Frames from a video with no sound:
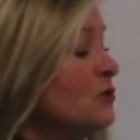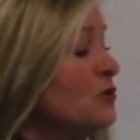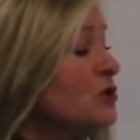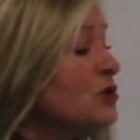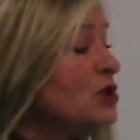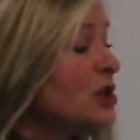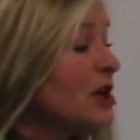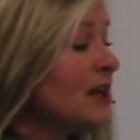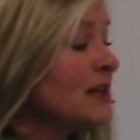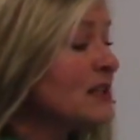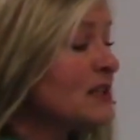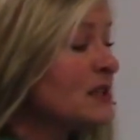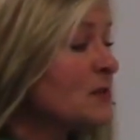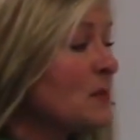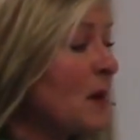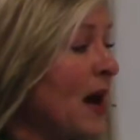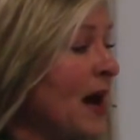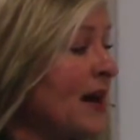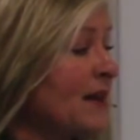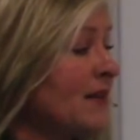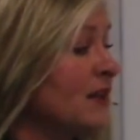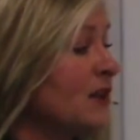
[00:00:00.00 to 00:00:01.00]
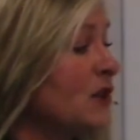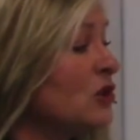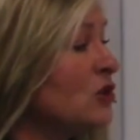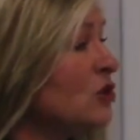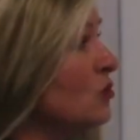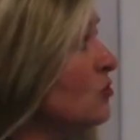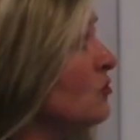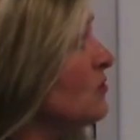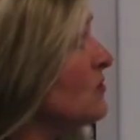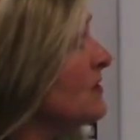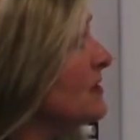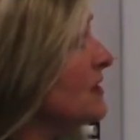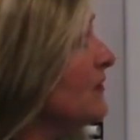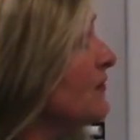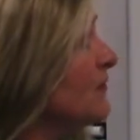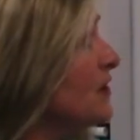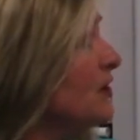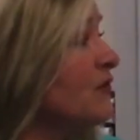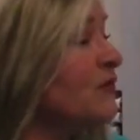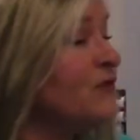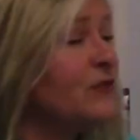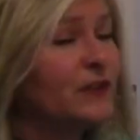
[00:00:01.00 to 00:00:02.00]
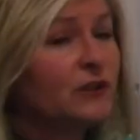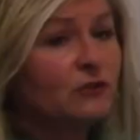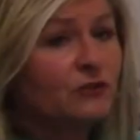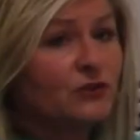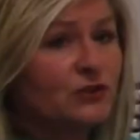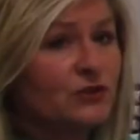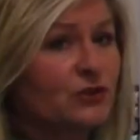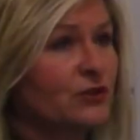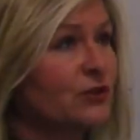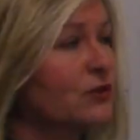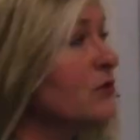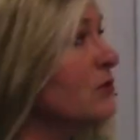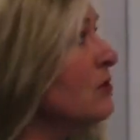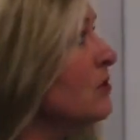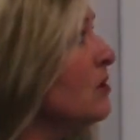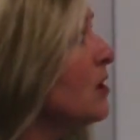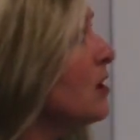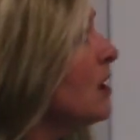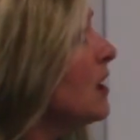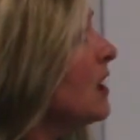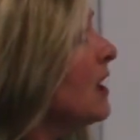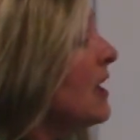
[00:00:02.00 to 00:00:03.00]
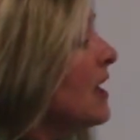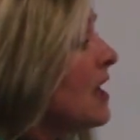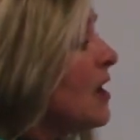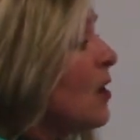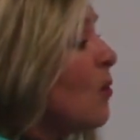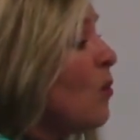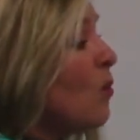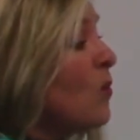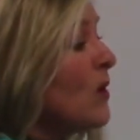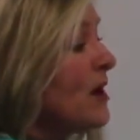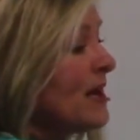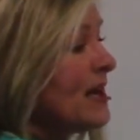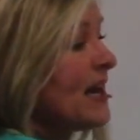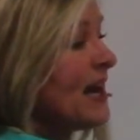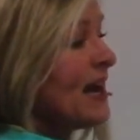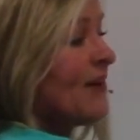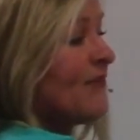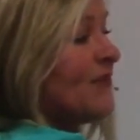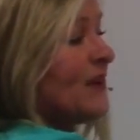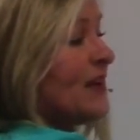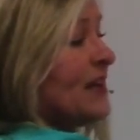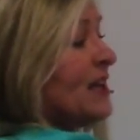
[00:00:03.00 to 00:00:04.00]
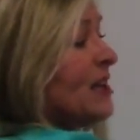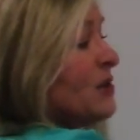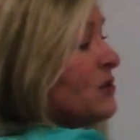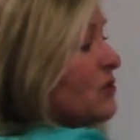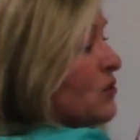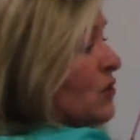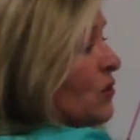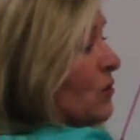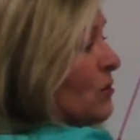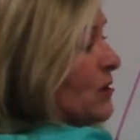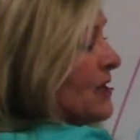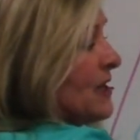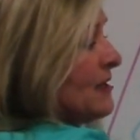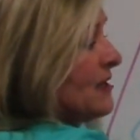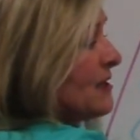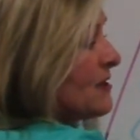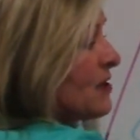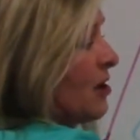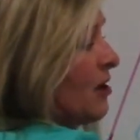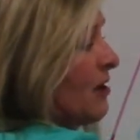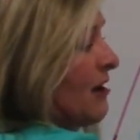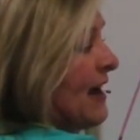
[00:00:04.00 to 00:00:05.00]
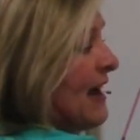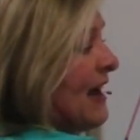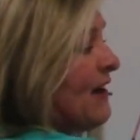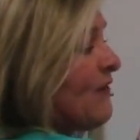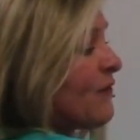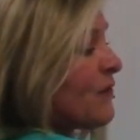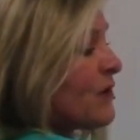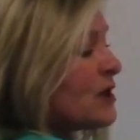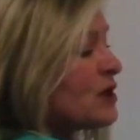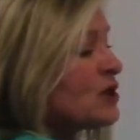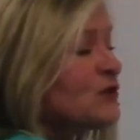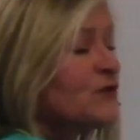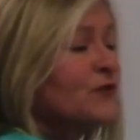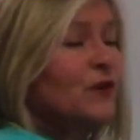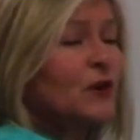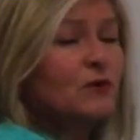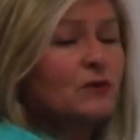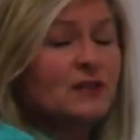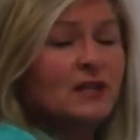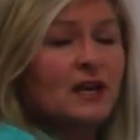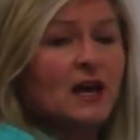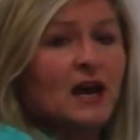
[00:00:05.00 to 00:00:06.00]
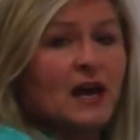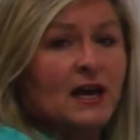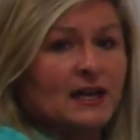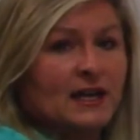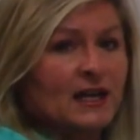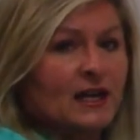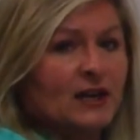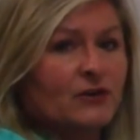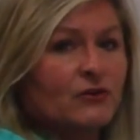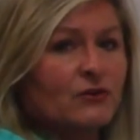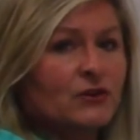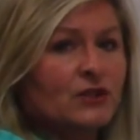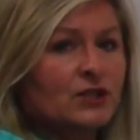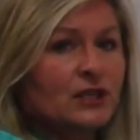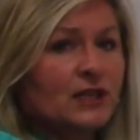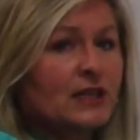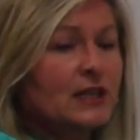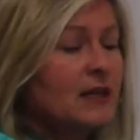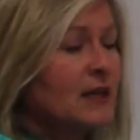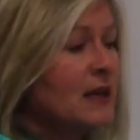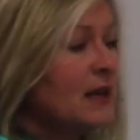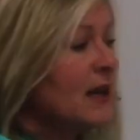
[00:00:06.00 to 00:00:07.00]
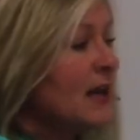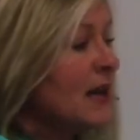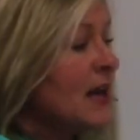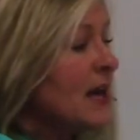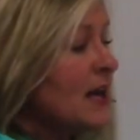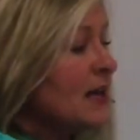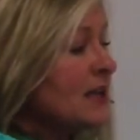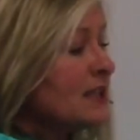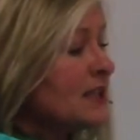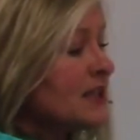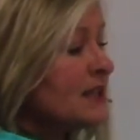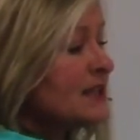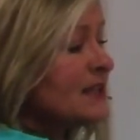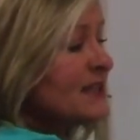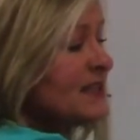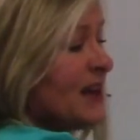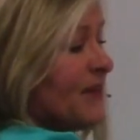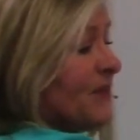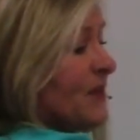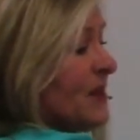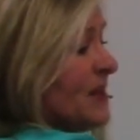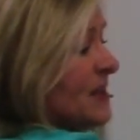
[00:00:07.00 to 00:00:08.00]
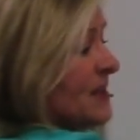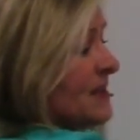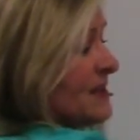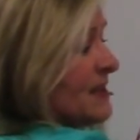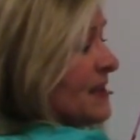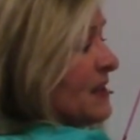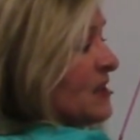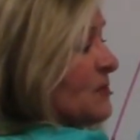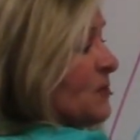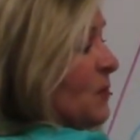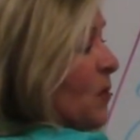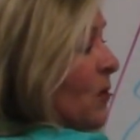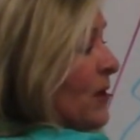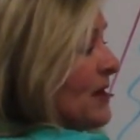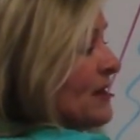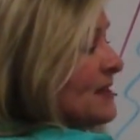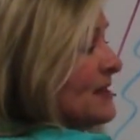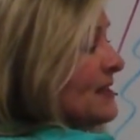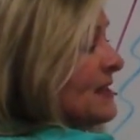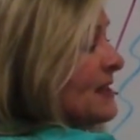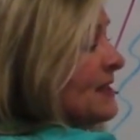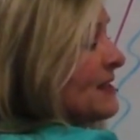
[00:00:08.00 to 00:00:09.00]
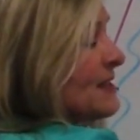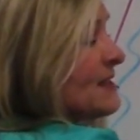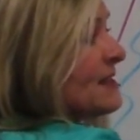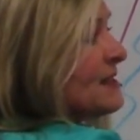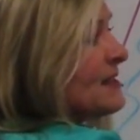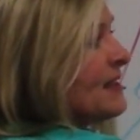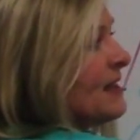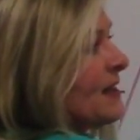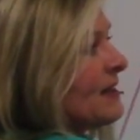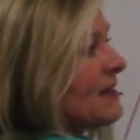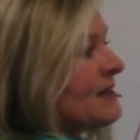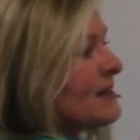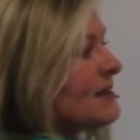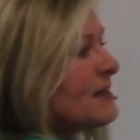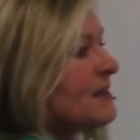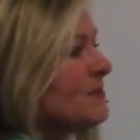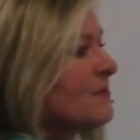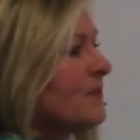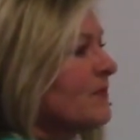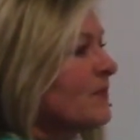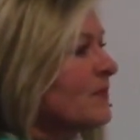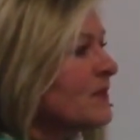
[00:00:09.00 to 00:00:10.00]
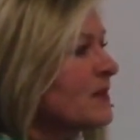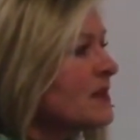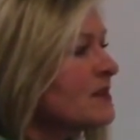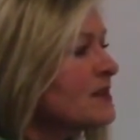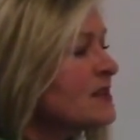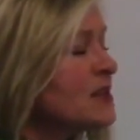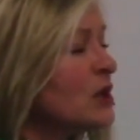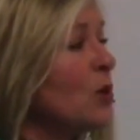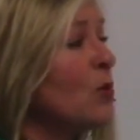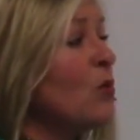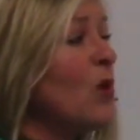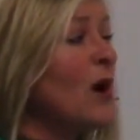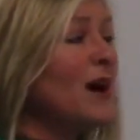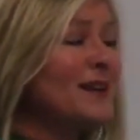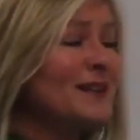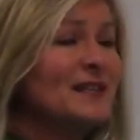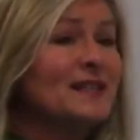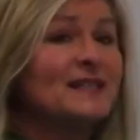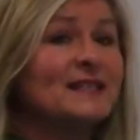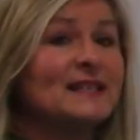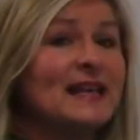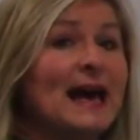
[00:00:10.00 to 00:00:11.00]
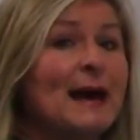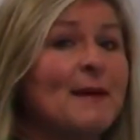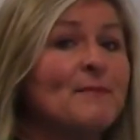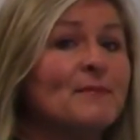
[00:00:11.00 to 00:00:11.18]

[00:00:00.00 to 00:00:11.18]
just by the use of the filter, we have increased our average photon energy to 76.66. So what does that